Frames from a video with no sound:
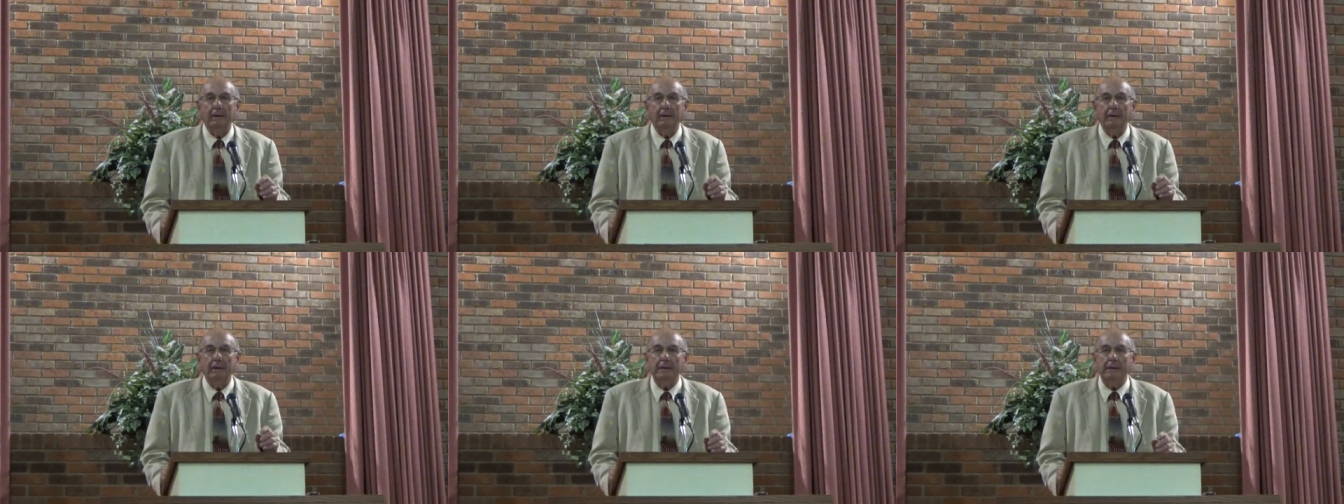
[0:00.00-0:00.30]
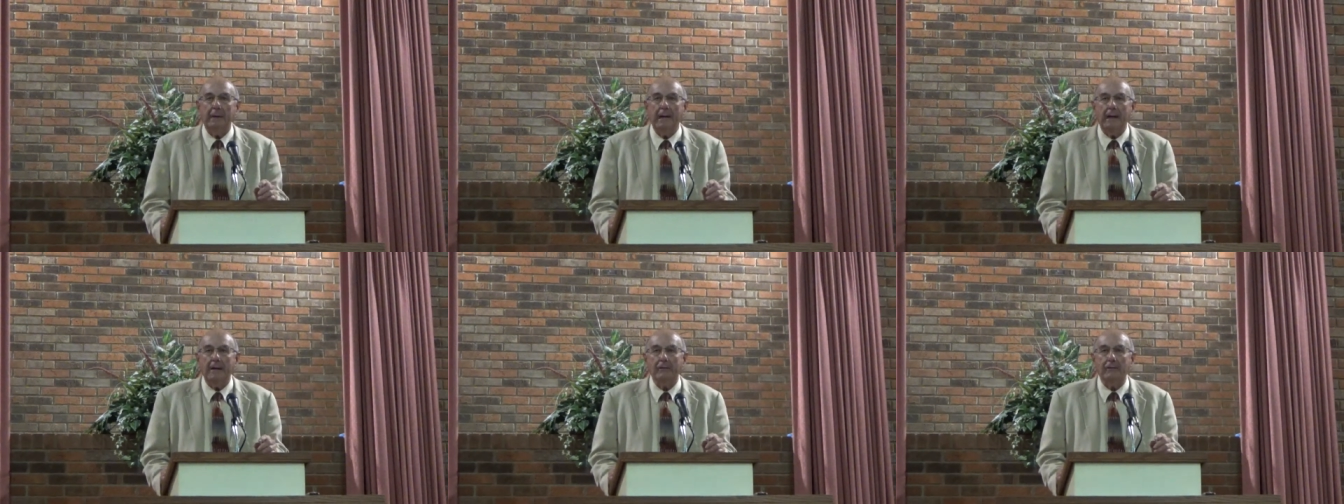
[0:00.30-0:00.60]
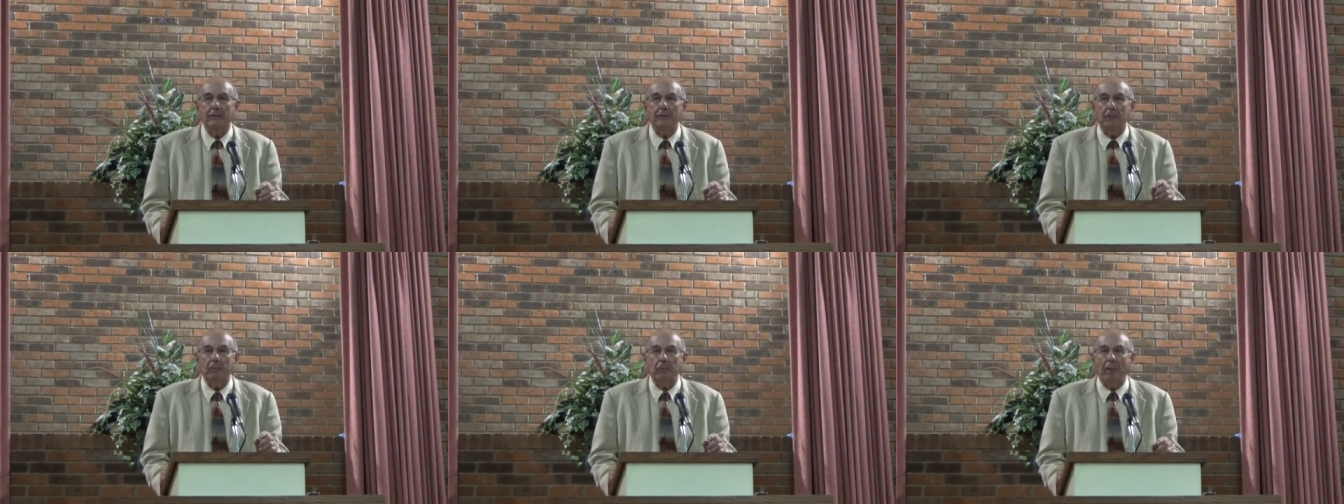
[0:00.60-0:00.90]
he
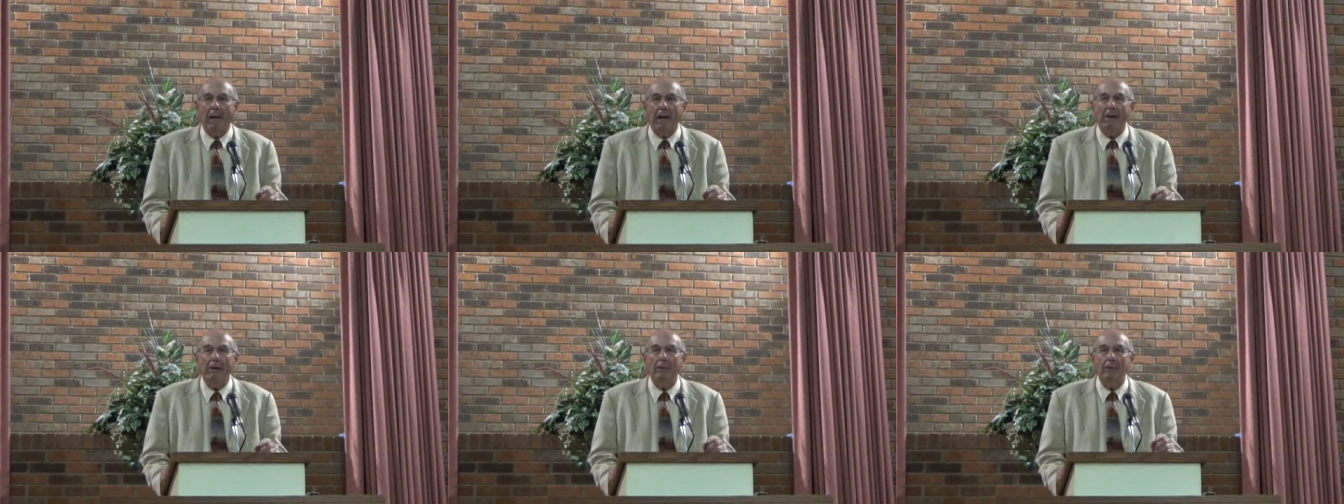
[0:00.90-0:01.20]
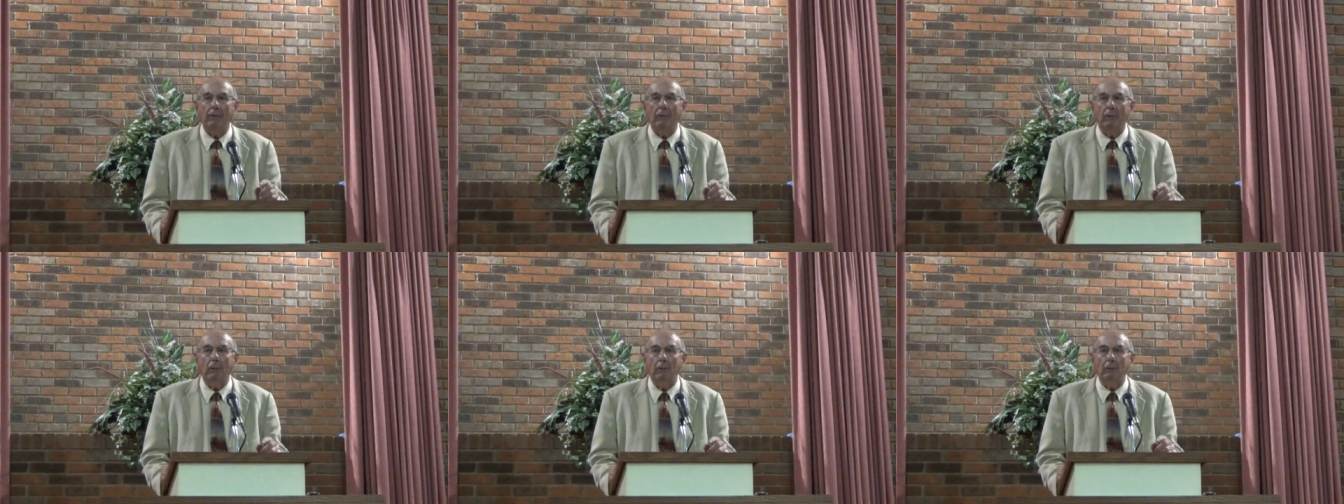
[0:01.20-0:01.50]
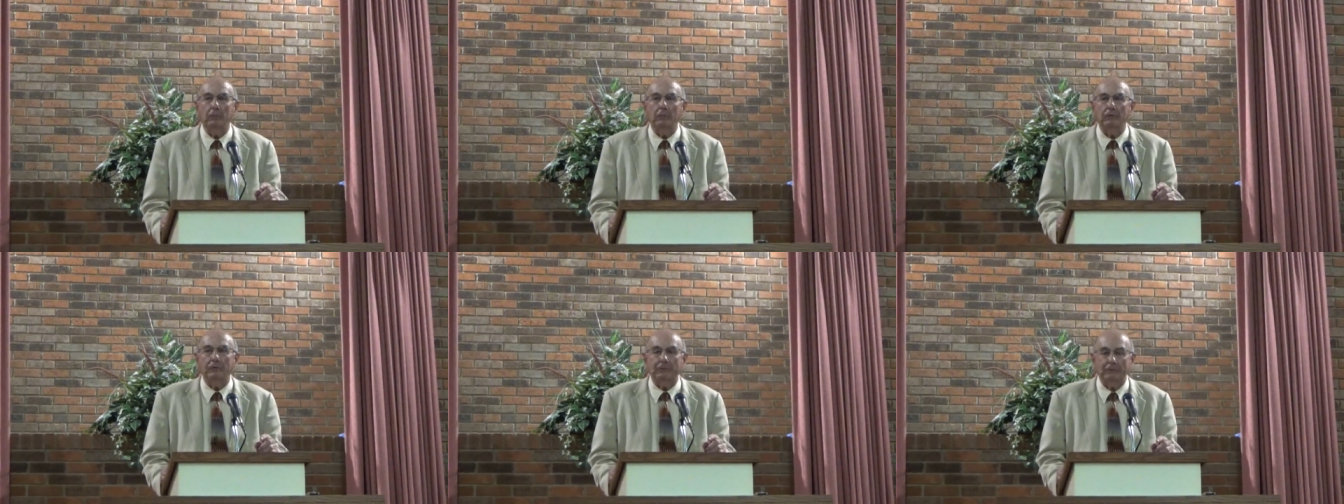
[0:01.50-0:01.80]
has the power
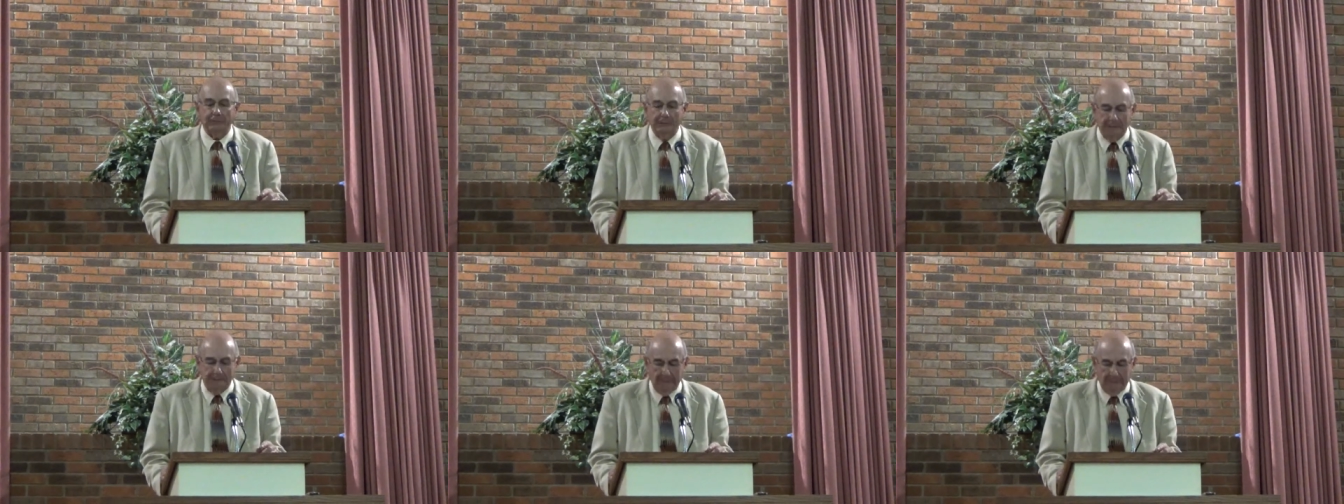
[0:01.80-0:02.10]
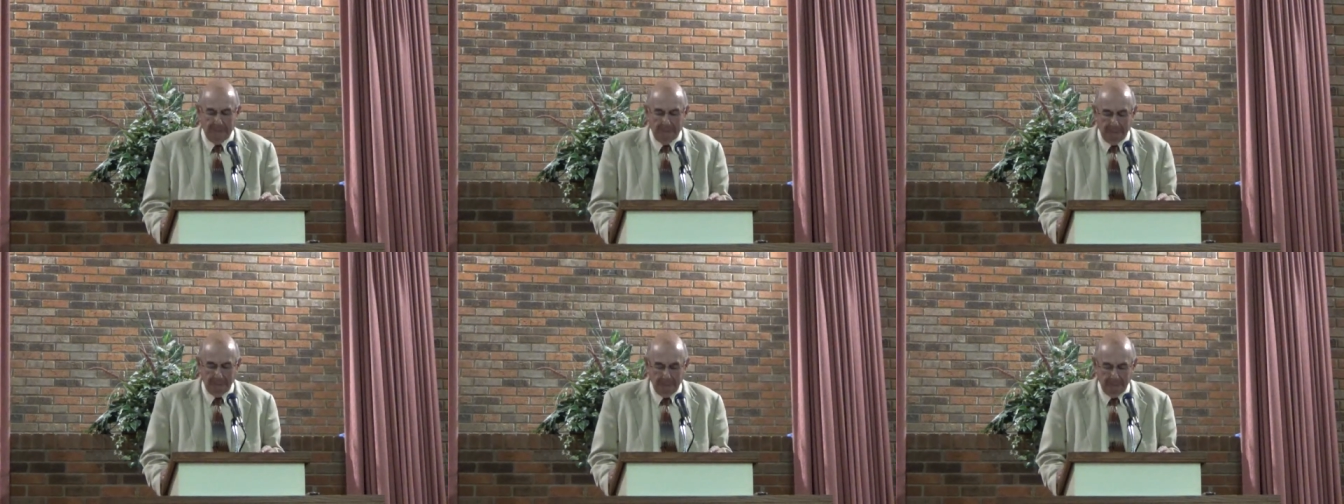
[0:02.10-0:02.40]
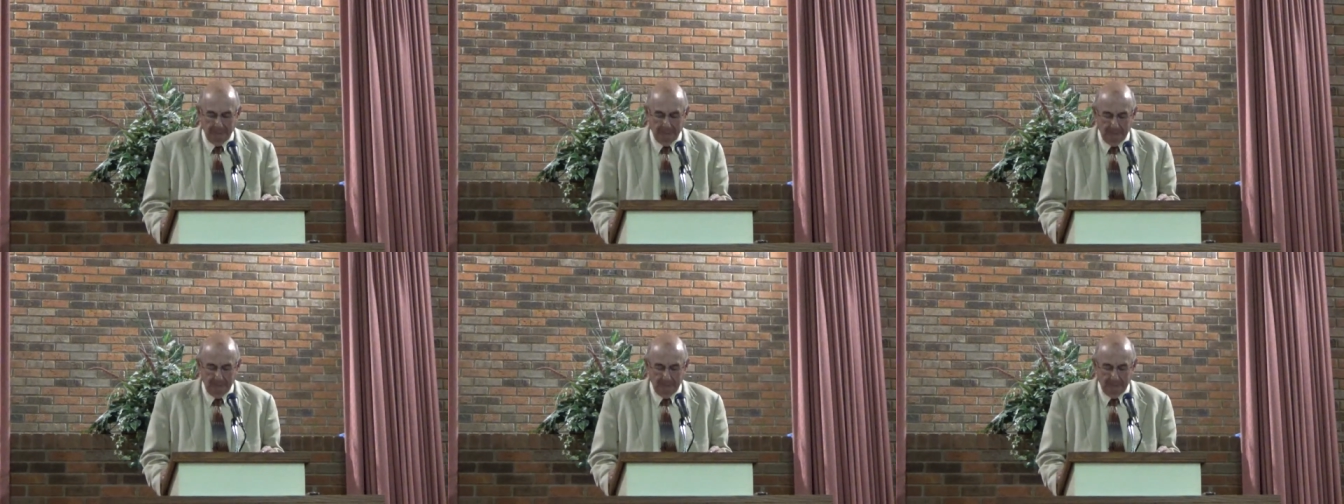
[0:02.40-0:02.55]
over sin.